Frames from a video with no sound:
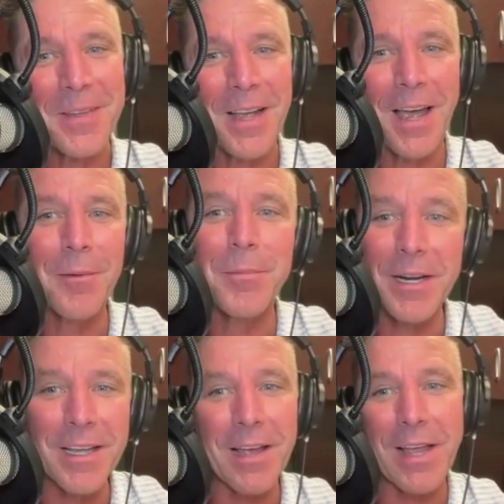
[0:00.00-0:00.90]
But
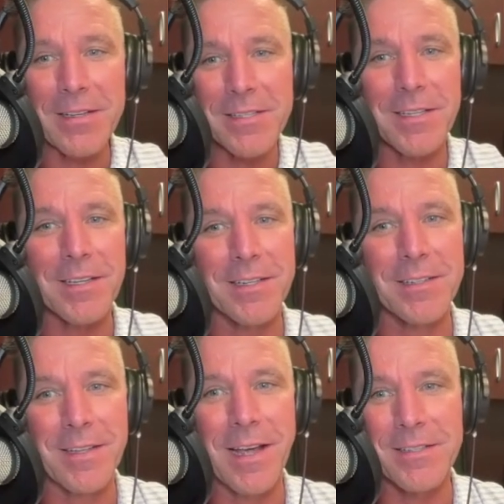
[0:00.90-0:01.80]
again, that's
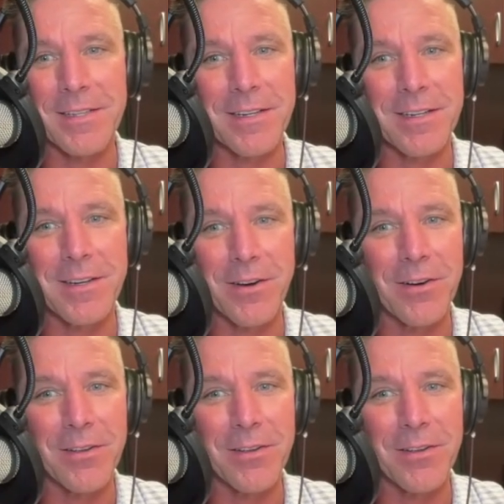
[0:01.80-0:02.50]
the girl,